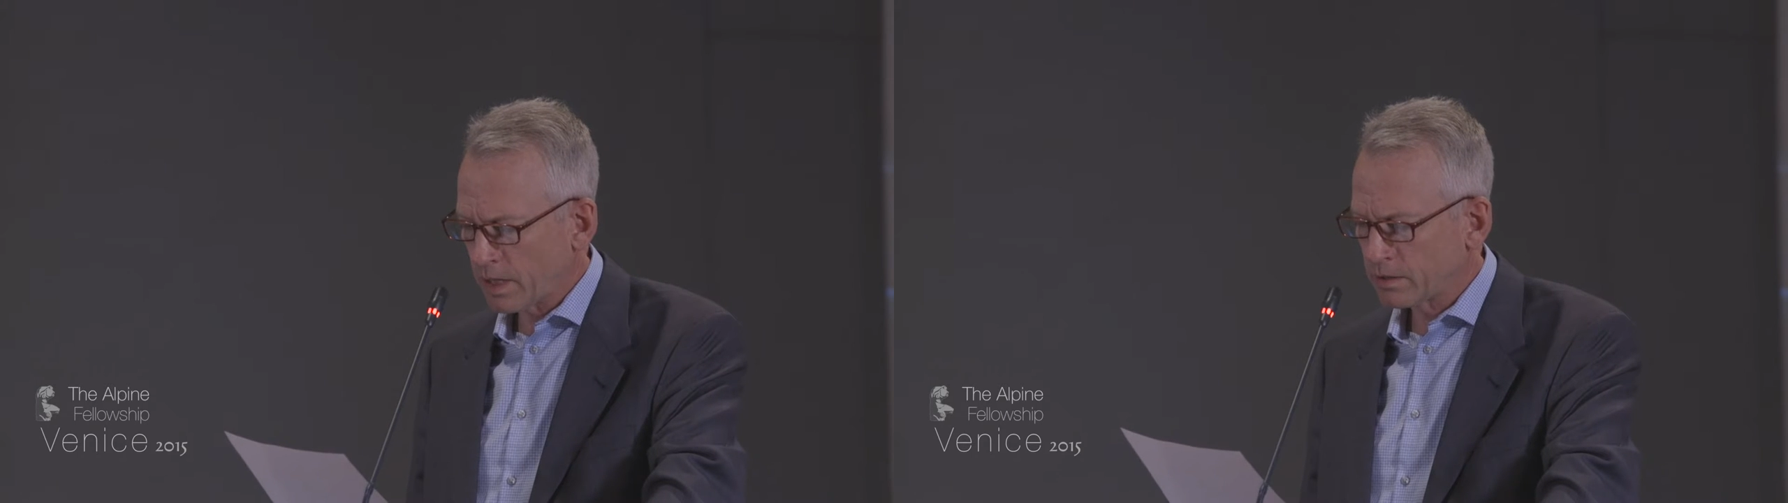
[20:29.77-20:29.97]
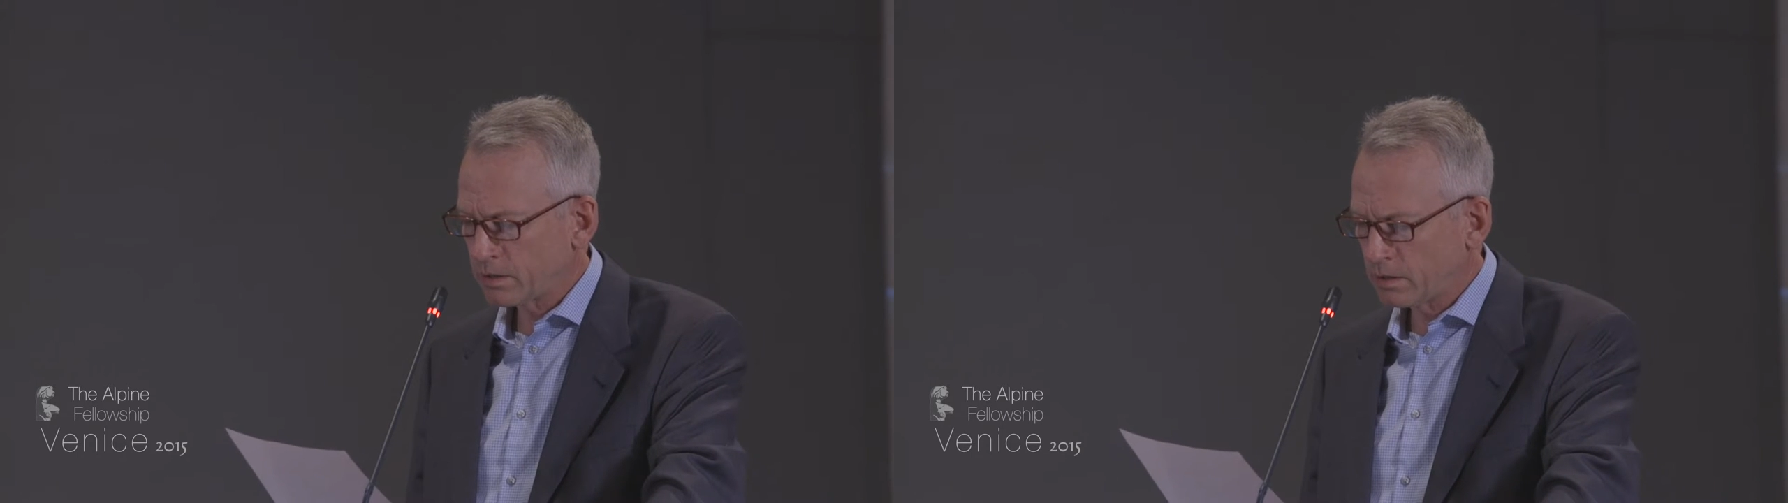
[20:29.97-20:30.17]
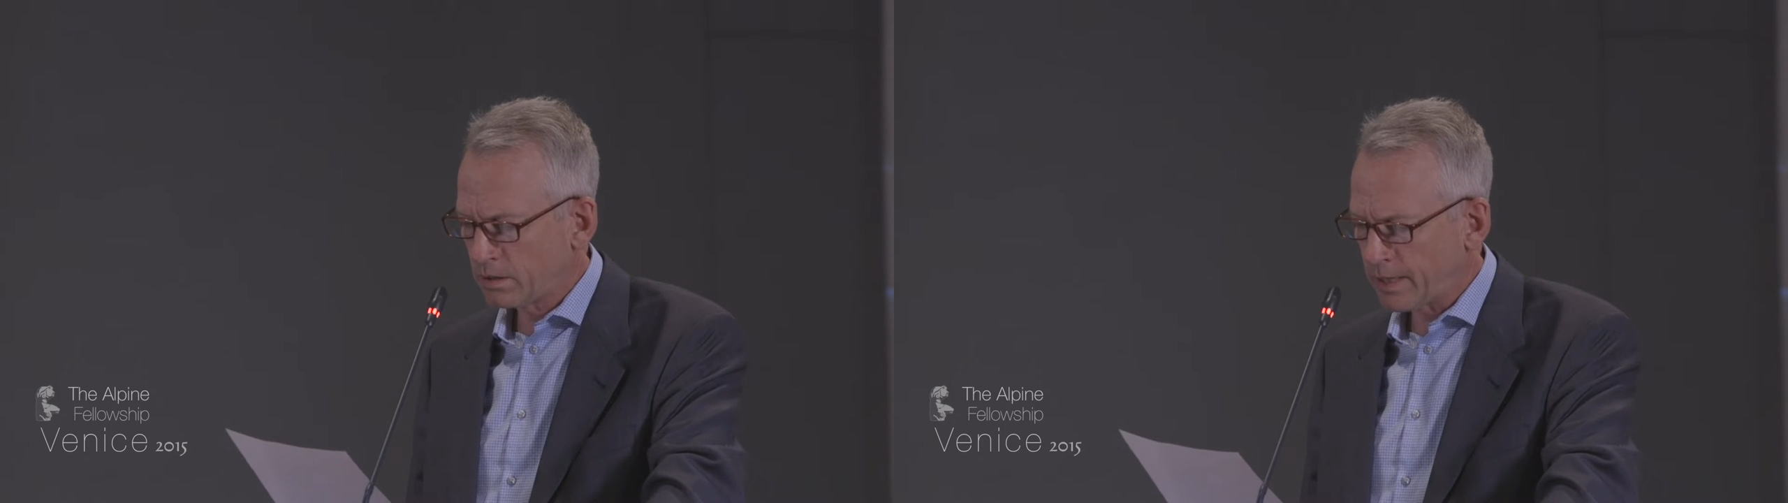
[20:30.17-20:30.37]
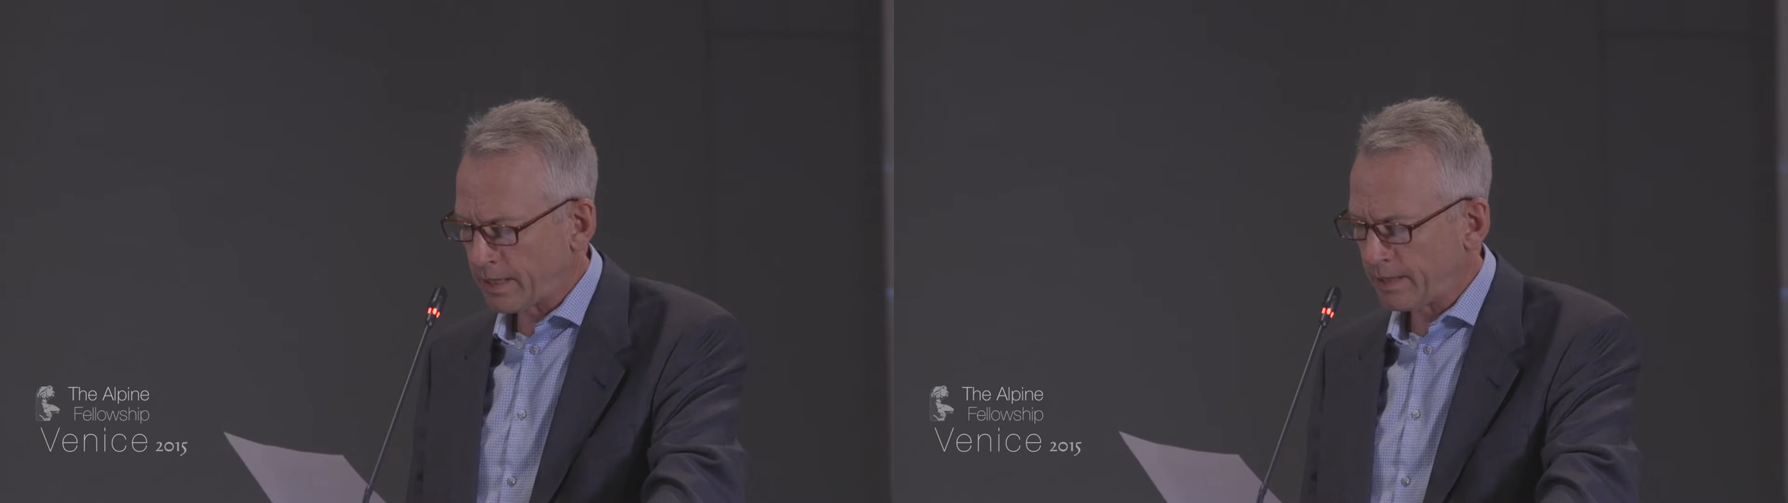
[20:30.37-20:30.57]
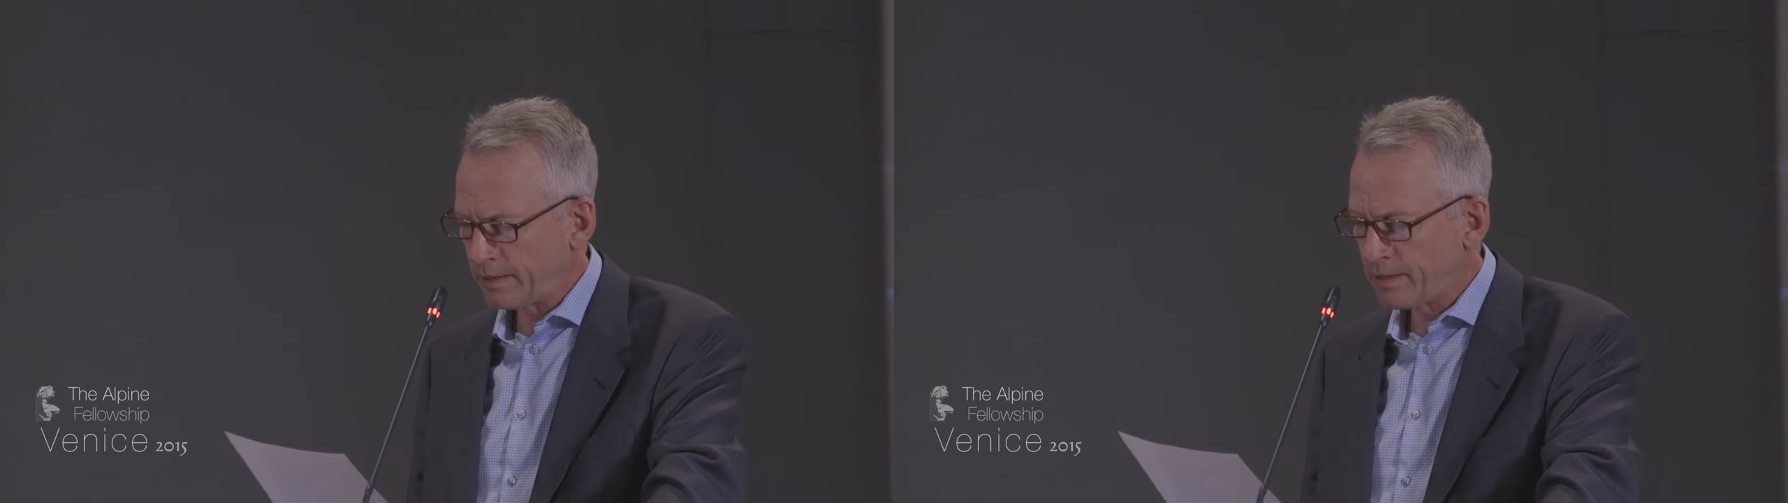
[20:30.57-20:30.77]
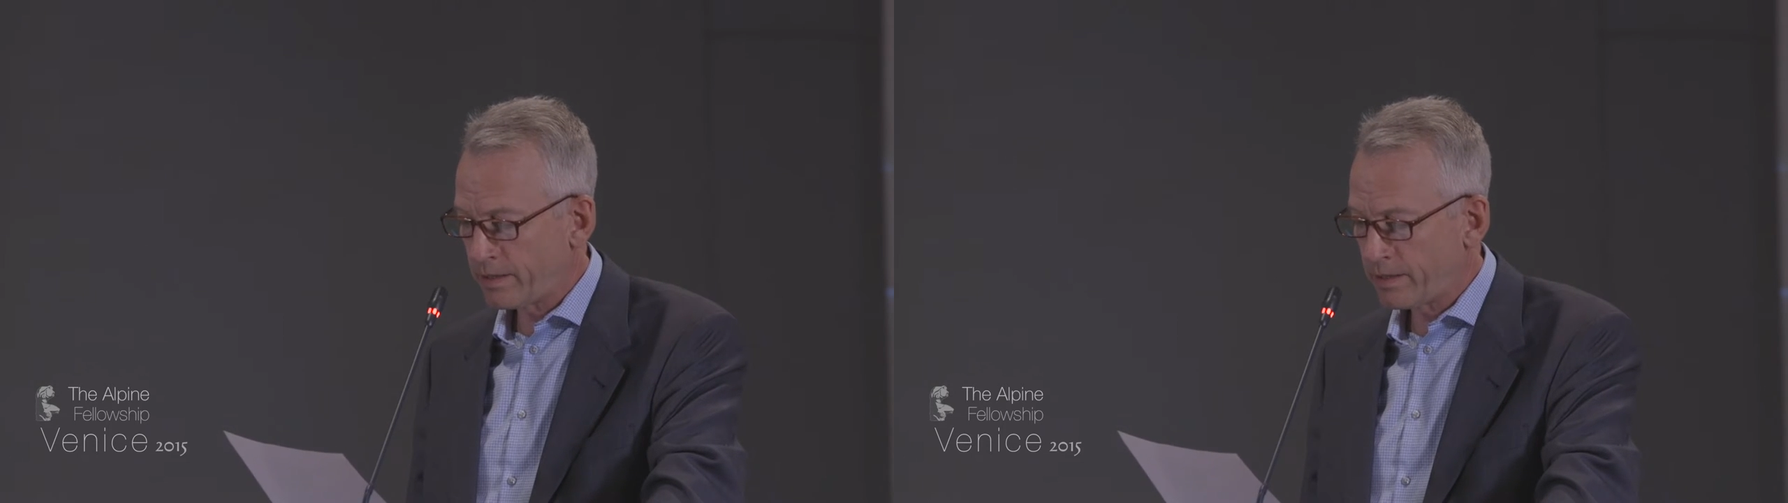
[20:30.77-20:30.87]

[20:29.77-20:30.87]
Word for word: us today,